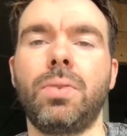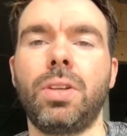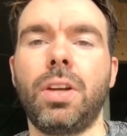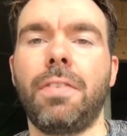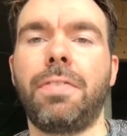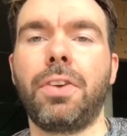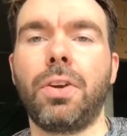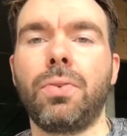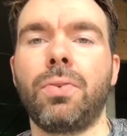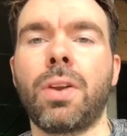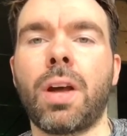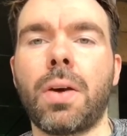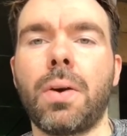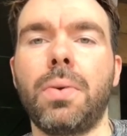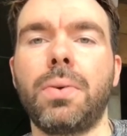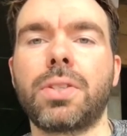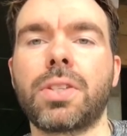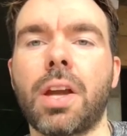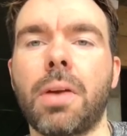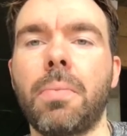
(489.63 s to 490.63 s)
if you
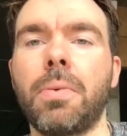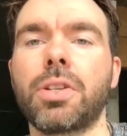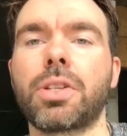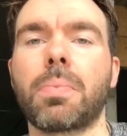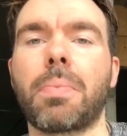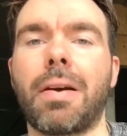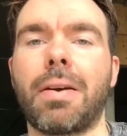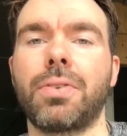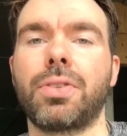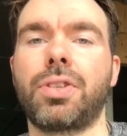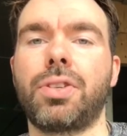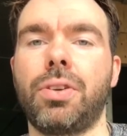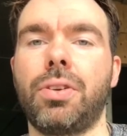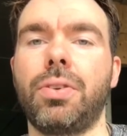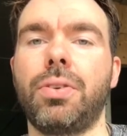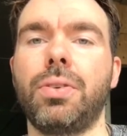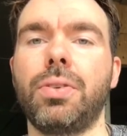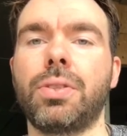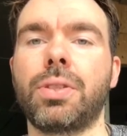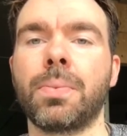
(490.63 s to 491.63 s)
know so much about
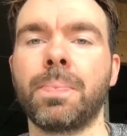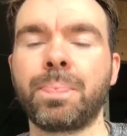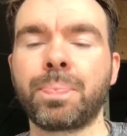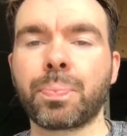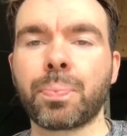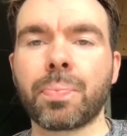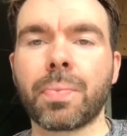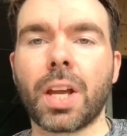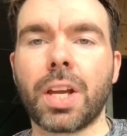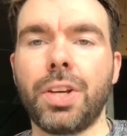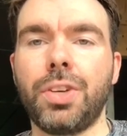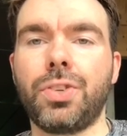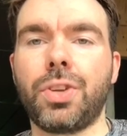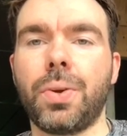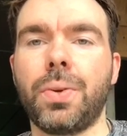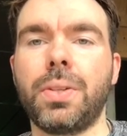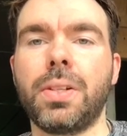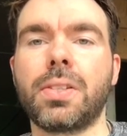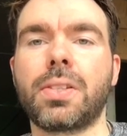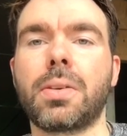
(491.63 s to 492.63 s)
shoes, are you
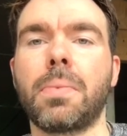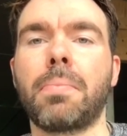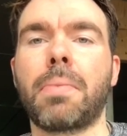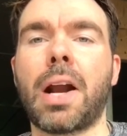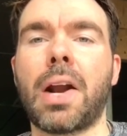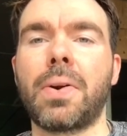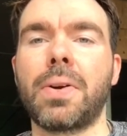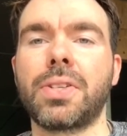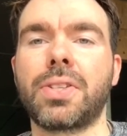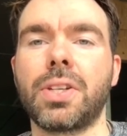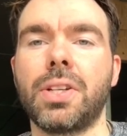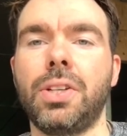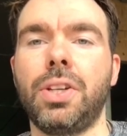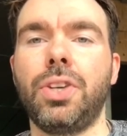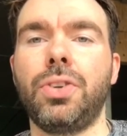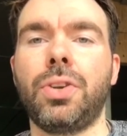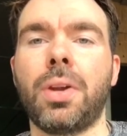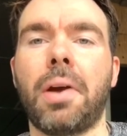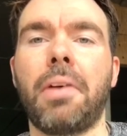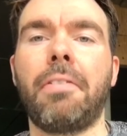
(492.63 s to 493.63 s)
doing this comparison?
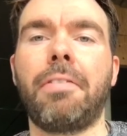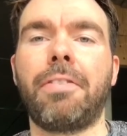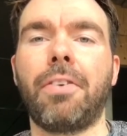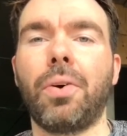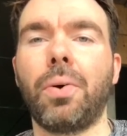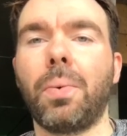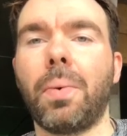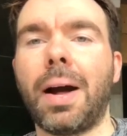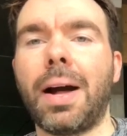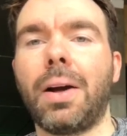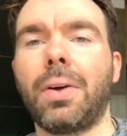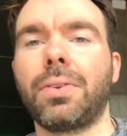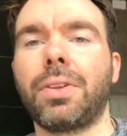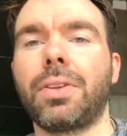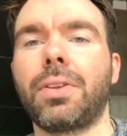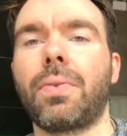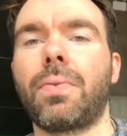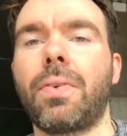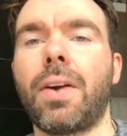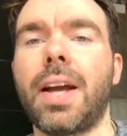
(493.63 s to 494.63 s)
You know full well
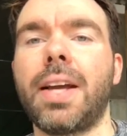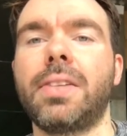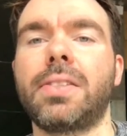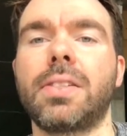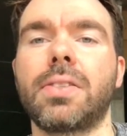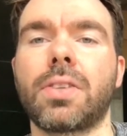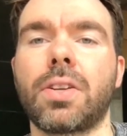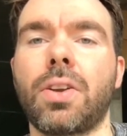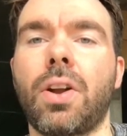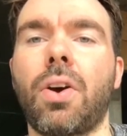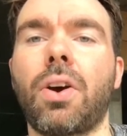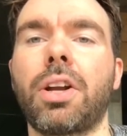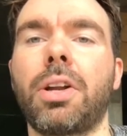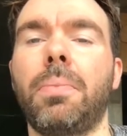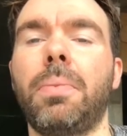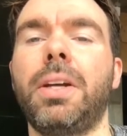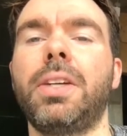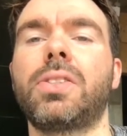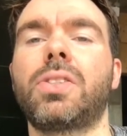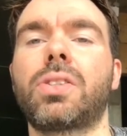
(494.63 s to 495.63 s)
that the races are not
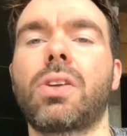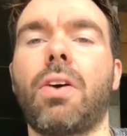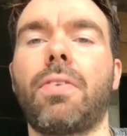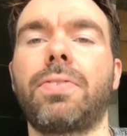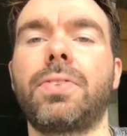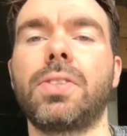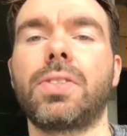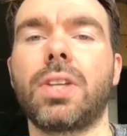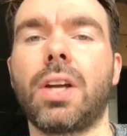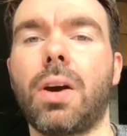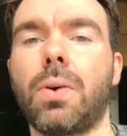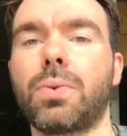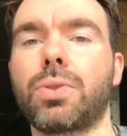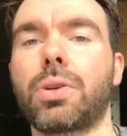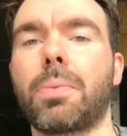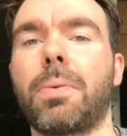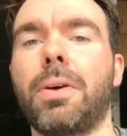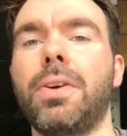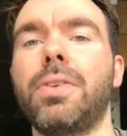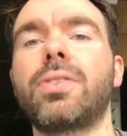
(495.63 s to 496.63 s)
going to be as soft as the
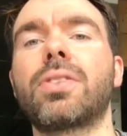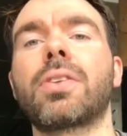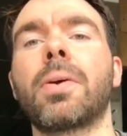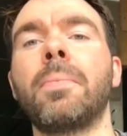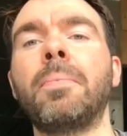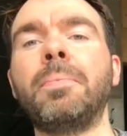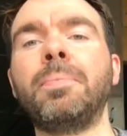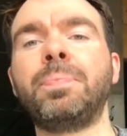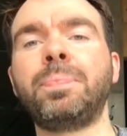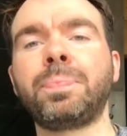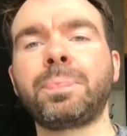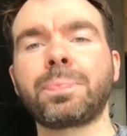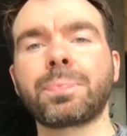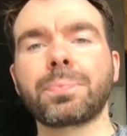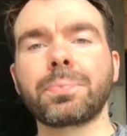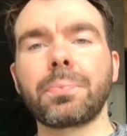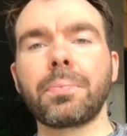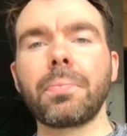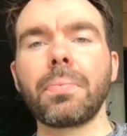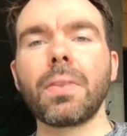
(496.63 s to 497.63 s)
Ultra Boost.
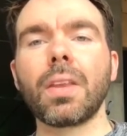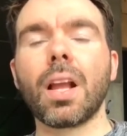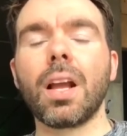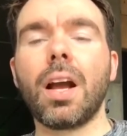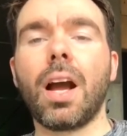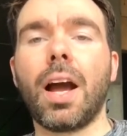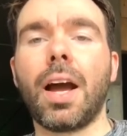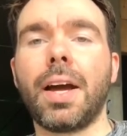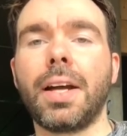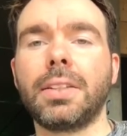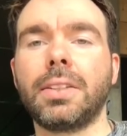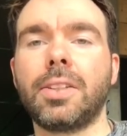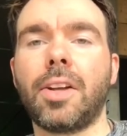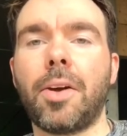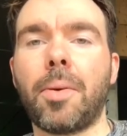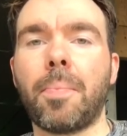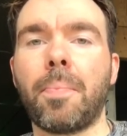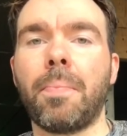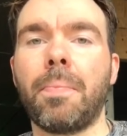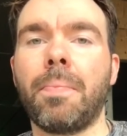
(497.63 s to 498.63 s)
And
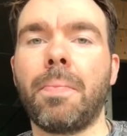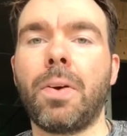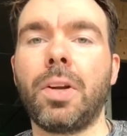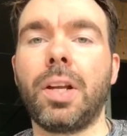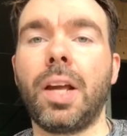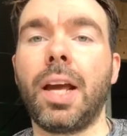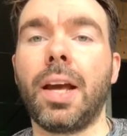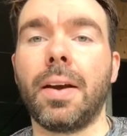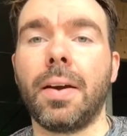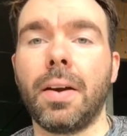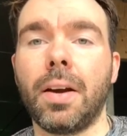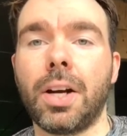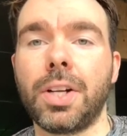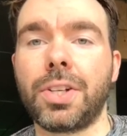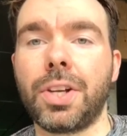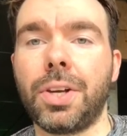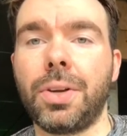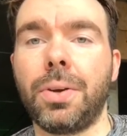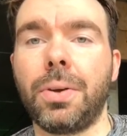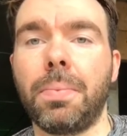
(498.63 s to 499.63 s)
um, yeah, I
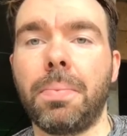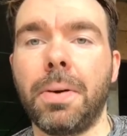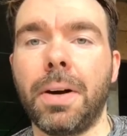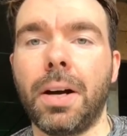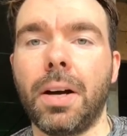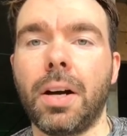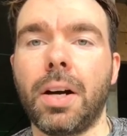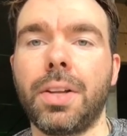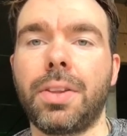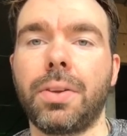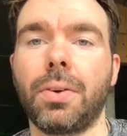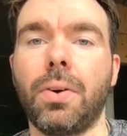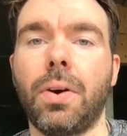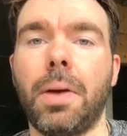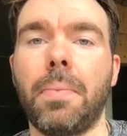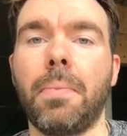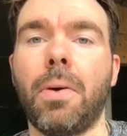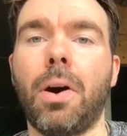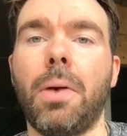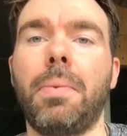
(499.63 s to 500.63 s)
do, but I
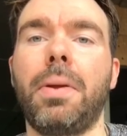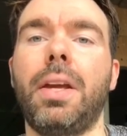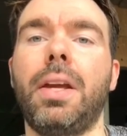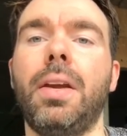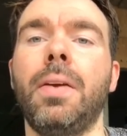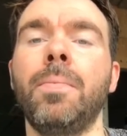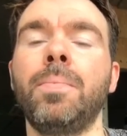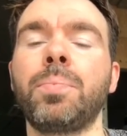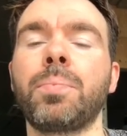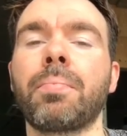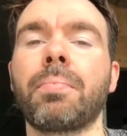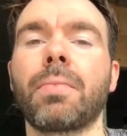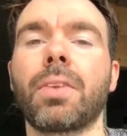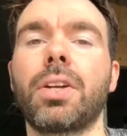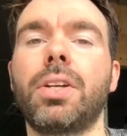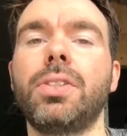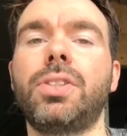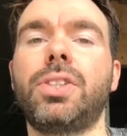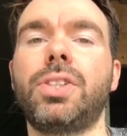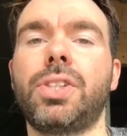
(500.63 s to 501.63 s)
thought it might be
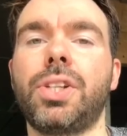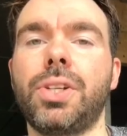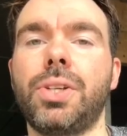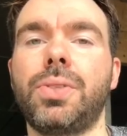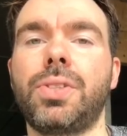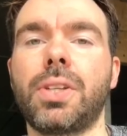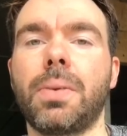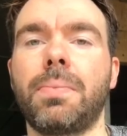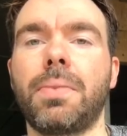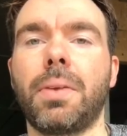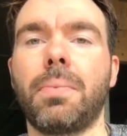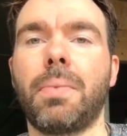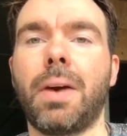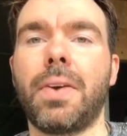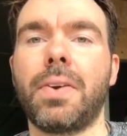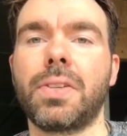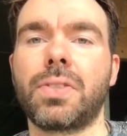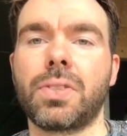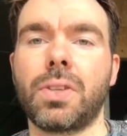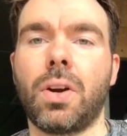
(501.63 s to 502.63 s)
good to do something where
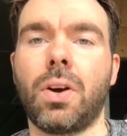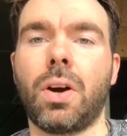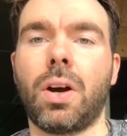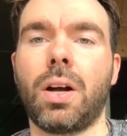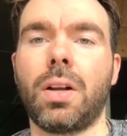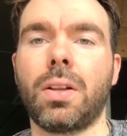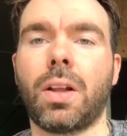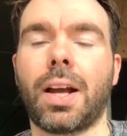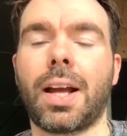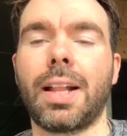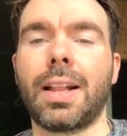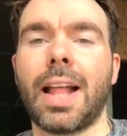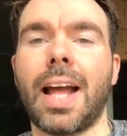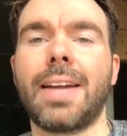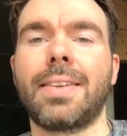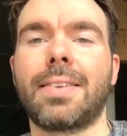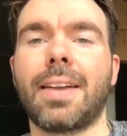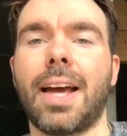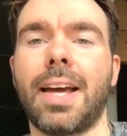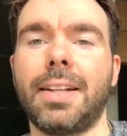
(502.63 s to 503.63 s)
it's not like a
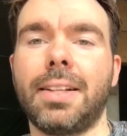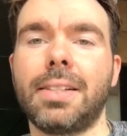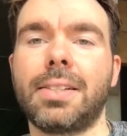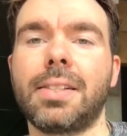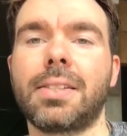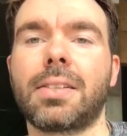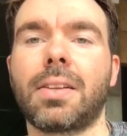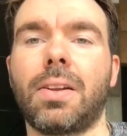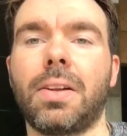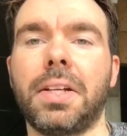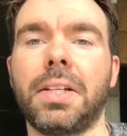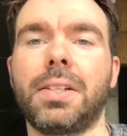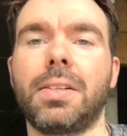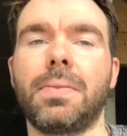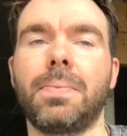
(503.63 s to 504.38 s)
leg day. This is like